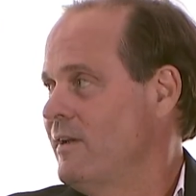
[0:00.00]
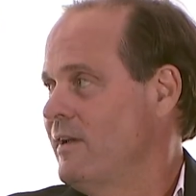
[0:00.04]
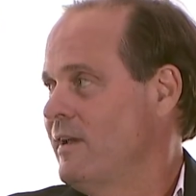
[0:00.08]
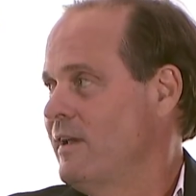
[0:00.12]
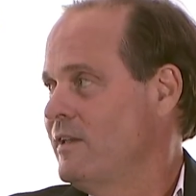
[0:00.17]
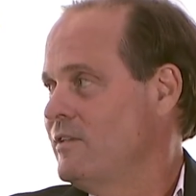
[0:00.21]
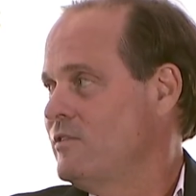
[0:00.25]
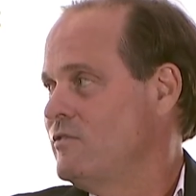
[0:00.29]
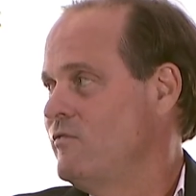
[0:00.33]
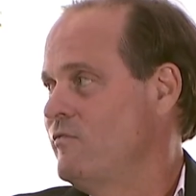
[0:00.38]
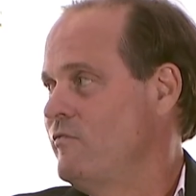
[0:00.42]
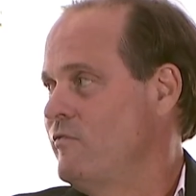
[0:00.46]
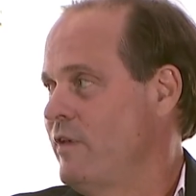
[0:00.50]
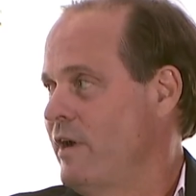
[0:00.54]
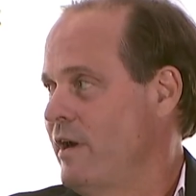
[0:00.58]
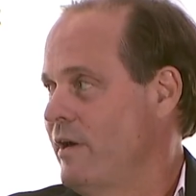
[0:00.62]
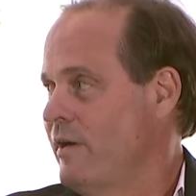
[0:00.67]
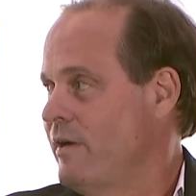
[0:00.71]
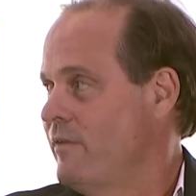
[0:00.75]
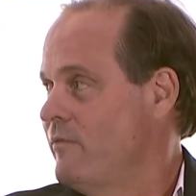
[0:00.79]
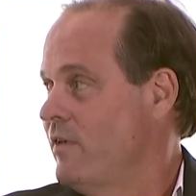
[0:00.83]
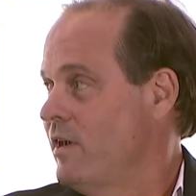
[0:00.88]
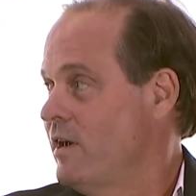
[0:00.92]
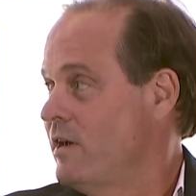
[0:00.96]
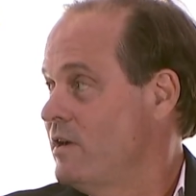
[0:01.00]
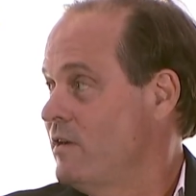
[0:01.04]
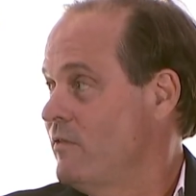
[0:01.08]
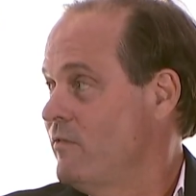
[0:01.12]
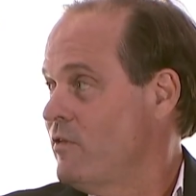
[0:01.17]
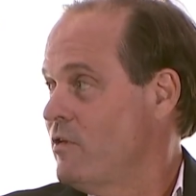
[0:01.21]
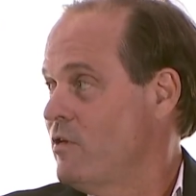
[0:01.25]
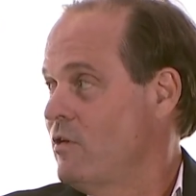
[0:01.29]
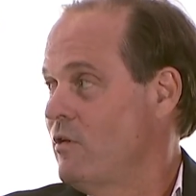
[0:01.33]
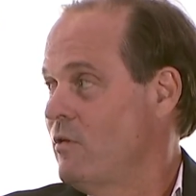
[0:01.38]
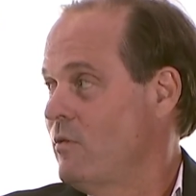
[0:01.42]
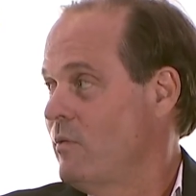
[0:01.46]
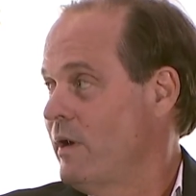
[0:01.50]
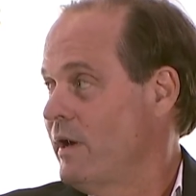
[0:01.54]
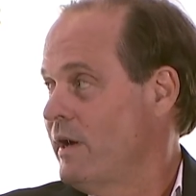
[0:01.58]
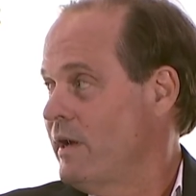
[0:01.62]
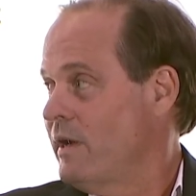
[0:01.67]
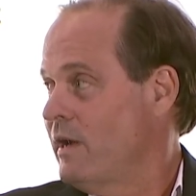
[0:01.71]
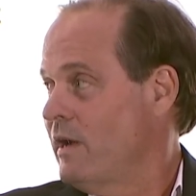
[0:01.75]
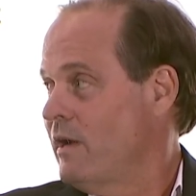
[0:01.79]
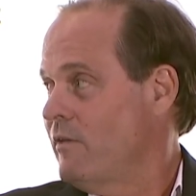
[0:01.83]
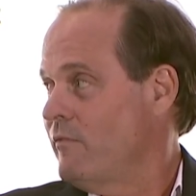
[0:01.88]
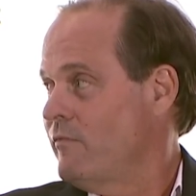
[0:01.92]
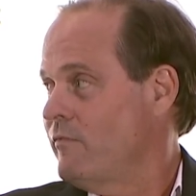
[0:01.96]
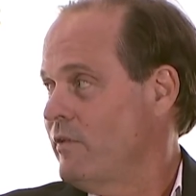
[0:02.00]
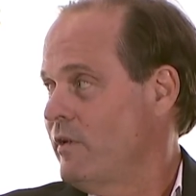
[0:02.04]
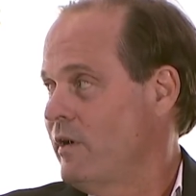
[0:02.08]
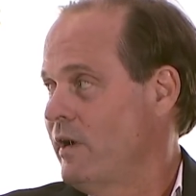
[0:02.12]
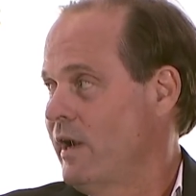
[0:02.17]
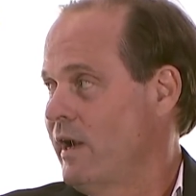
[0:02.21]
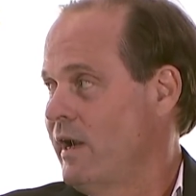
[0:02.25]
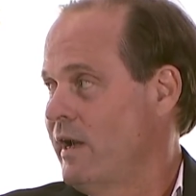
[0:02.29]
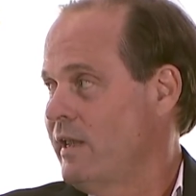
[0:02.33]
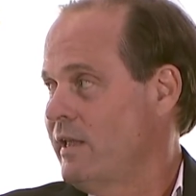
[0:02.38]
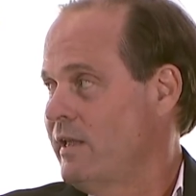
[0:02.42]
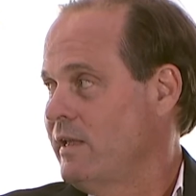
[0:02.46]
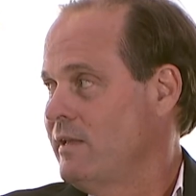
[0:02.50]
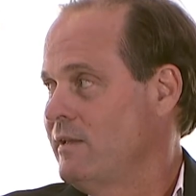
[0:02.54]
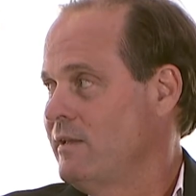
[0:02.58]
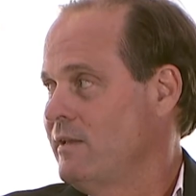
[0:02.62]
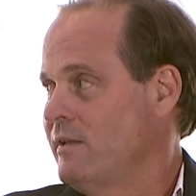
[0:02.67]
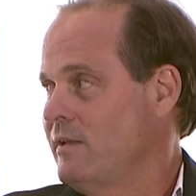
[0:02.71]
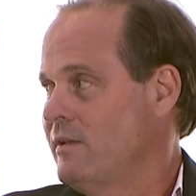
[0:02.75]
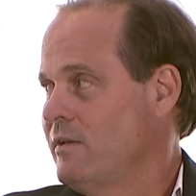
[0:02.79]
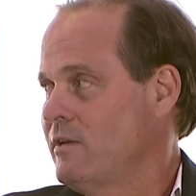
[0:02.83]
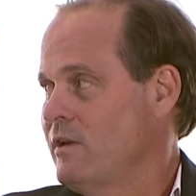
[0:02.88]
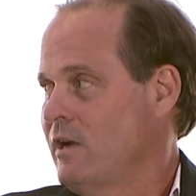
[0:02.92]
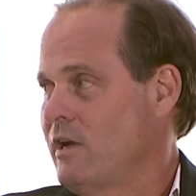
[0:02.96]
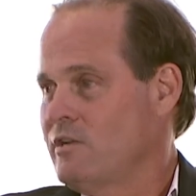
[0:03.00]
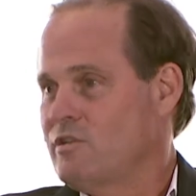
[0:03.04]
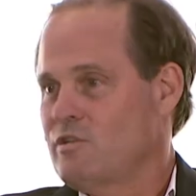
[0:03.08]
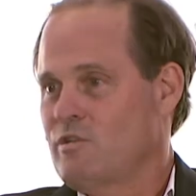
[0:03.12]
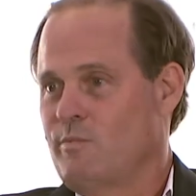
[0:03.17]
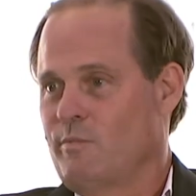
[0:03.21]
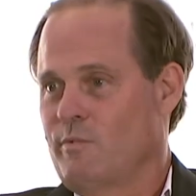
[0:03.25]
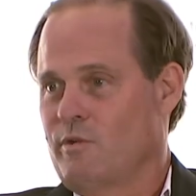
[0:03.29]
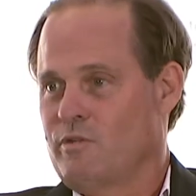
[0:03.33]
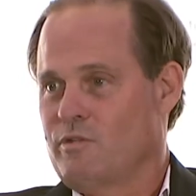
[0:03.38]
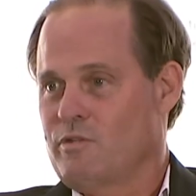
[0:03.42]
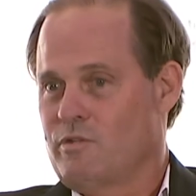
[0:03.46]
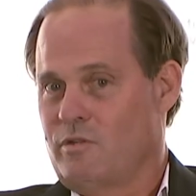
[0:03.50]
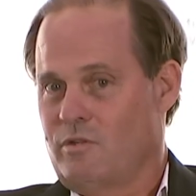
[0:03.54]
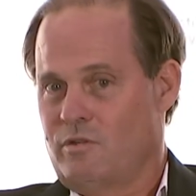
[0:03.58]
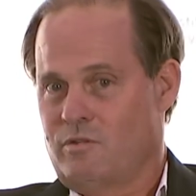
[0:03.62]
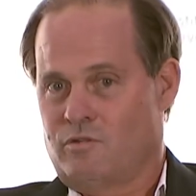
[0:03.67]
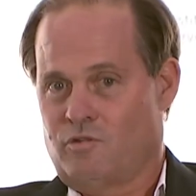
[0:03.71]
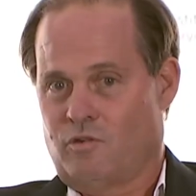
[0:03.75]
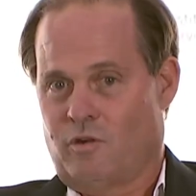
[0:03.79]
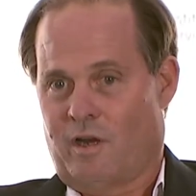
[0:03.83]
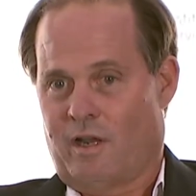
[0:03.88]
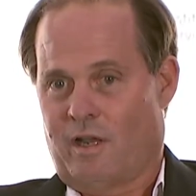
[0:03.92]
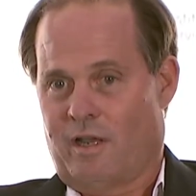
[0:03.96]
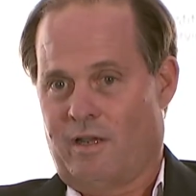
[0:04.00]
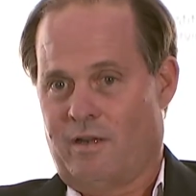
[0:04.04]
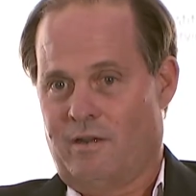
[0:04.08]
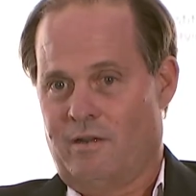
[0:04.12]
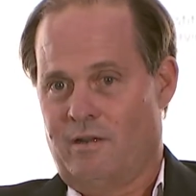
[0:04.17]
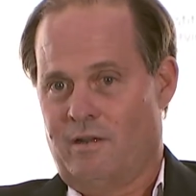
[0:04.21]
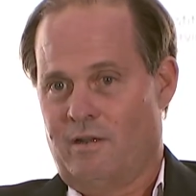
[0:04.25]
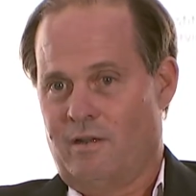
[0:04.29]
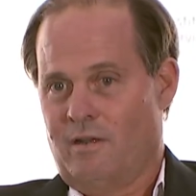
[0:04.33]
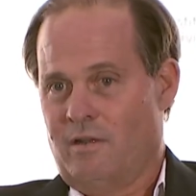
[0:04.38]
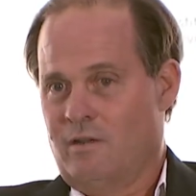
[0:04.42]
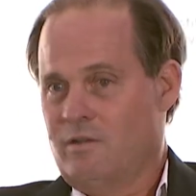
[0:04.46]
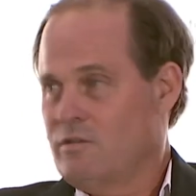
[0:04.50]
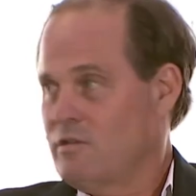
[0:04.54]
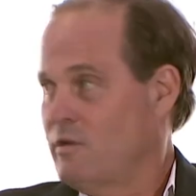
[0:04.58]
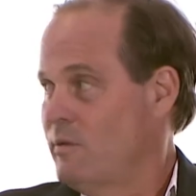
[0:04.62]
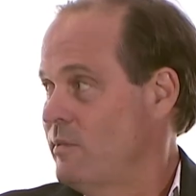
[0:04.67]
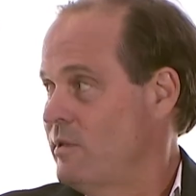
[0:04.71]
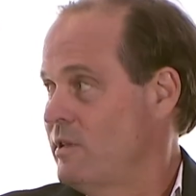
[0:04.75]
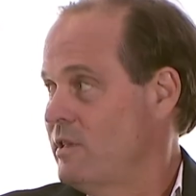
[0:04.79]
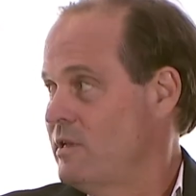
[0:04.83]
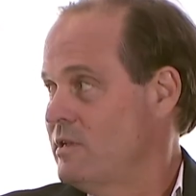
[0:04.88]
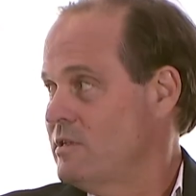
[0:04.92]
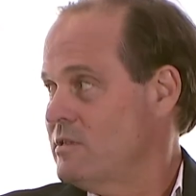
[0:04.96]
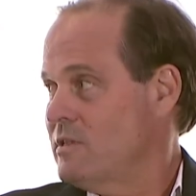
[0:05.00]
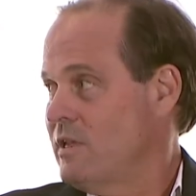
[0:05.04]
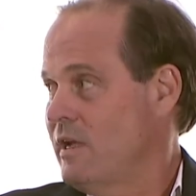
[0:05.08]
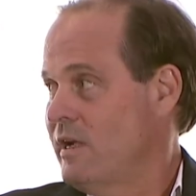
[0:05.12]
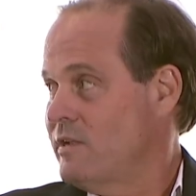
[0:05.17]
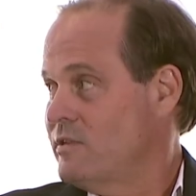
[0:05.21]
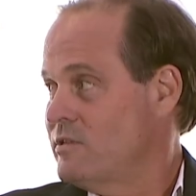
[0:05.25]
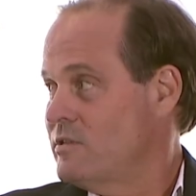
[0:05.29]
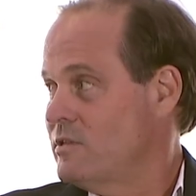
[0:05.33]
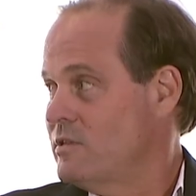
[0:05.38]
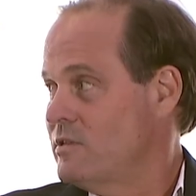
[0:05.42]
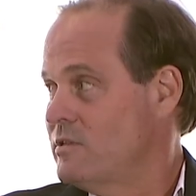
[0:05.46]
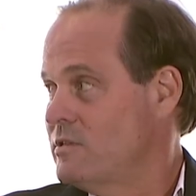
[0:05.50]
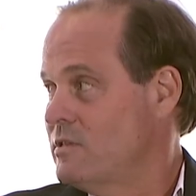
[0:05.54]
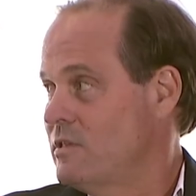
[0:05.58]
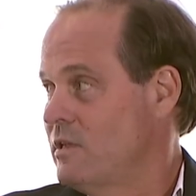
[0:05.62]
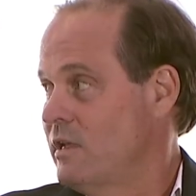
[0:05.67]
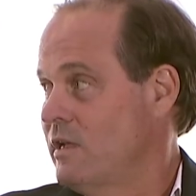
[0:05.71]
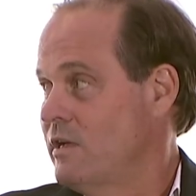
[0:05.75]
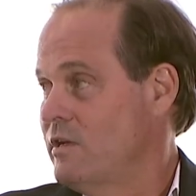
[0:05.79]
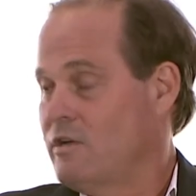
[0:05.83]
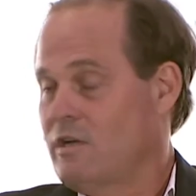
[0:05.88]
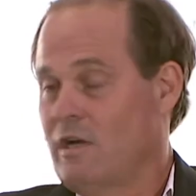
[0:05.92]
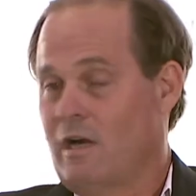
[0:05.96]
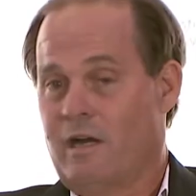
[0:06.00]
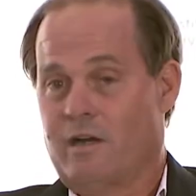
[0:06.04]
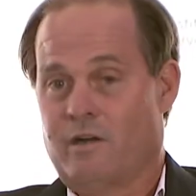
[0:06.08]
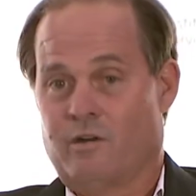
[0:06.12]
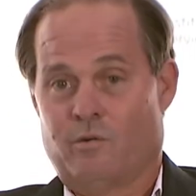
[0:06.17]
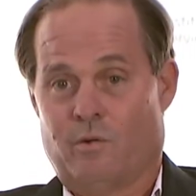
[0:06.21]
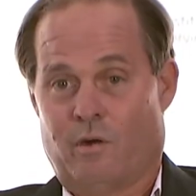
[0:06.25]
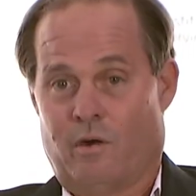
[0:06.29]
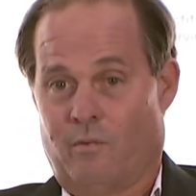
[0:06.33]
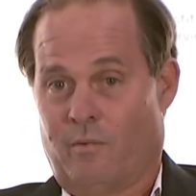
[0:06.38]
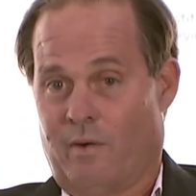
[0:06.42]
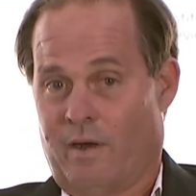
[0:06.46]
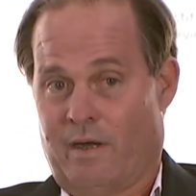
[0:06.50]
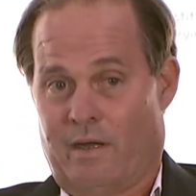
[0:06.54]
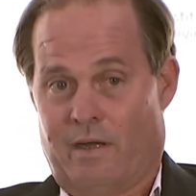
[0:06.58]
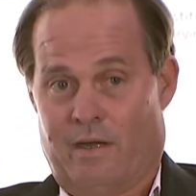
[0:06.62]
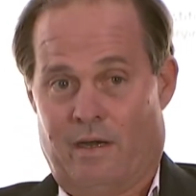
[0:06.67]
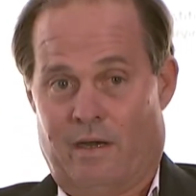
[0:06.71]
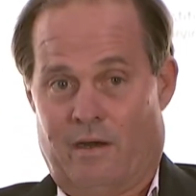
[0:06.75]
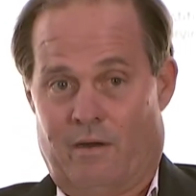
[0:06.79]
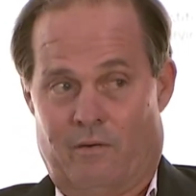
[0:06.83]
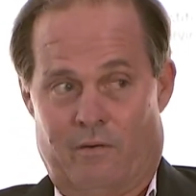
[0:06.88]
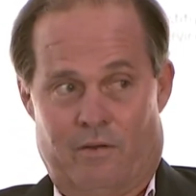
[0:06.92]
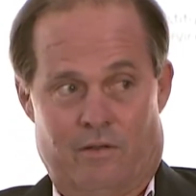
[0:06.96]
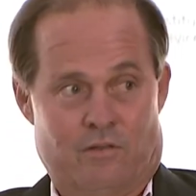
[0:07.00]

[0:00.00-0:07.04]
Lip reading: It's very, very difficult right now for any customers to trade some of these slices in conduit right now.